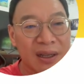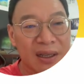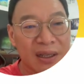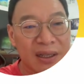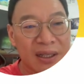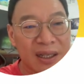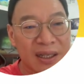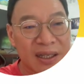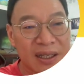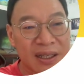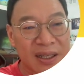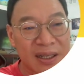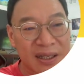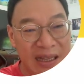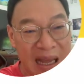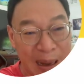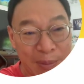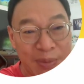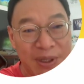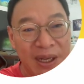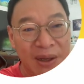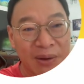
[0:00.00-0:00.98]

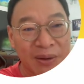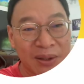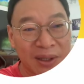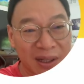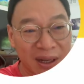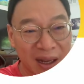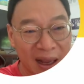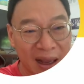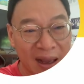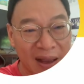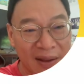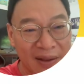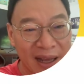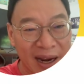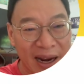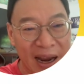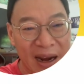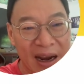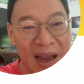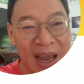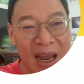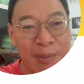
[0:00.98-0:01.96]
stem cells that
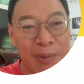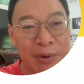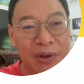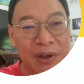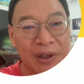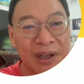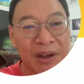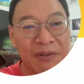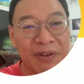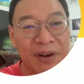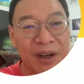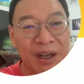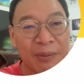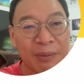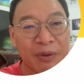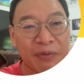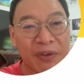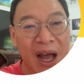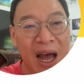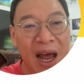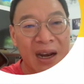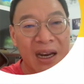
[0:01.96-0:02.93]
enable the
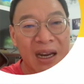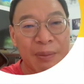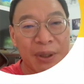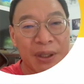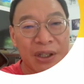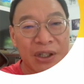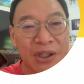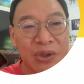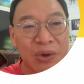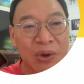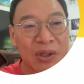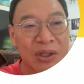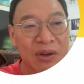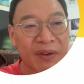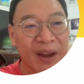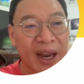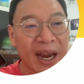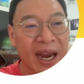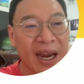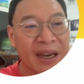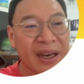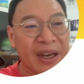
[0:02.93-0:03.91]
development of unlimited source of
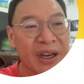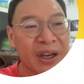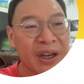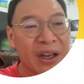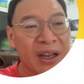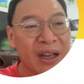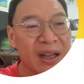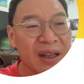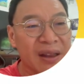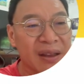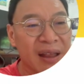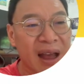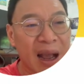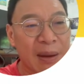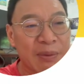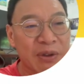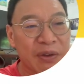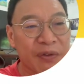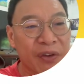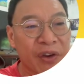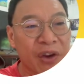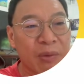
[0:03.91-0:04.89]
any
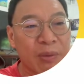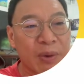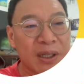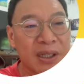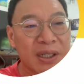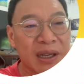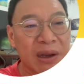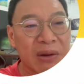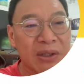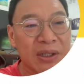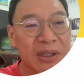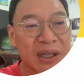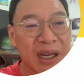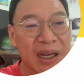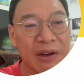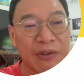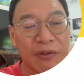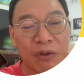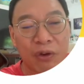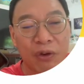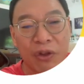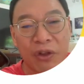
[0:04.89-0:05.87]
types of human cells
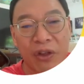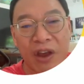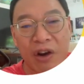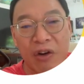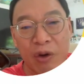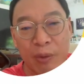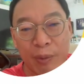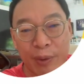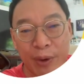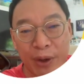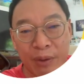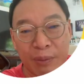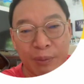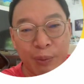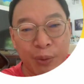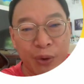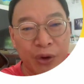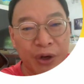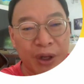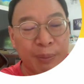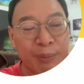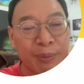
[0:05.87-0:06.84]
needed for
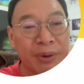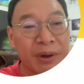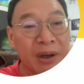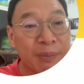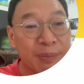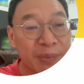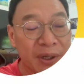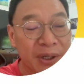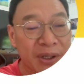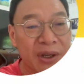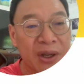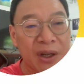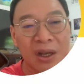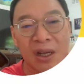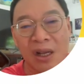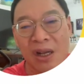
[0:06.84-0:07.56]
therapeutic purpose.